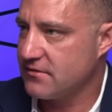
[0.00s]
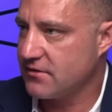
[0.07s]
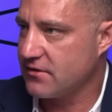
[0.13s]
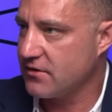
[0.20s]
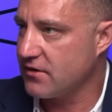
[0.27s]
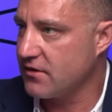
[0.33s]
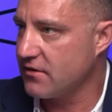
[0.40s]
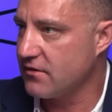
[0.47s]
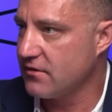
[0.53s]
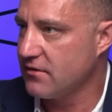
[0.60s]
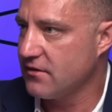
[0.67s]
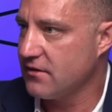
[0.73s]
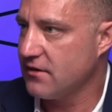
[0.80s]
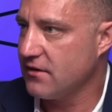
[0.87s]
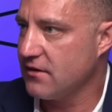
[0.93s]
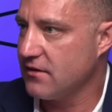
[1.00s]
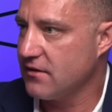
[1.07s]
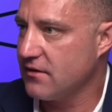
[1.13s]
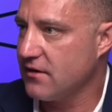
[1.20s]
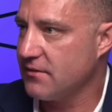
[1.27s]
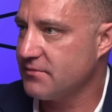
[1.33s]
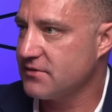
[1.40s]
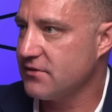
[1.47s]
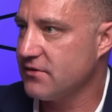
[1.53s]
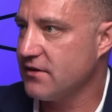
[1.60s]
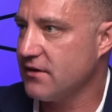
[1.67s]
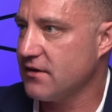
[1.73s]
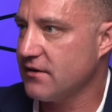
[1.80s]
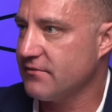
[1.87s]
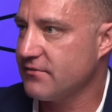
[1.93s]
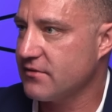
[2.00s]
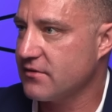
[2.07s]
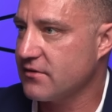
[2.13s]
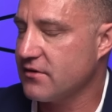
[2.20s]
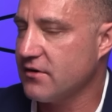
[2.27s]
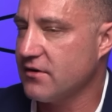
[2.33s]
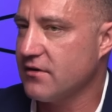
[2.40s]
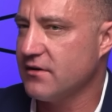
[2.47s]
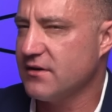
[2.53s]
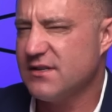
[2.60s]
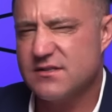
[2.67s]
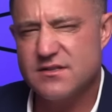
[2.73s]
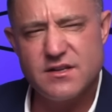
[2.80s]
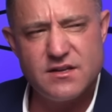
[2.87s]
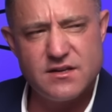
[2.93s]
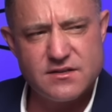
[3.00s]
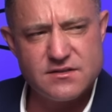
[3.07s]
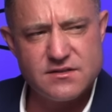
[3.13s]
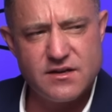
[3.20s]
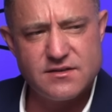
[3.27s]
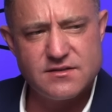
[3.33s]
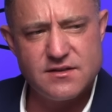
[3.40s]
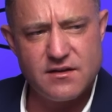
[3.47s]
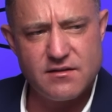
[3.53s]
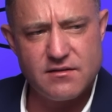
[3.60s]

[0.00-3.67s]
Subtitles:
the car. Absolutely loved the car. It is the EX90.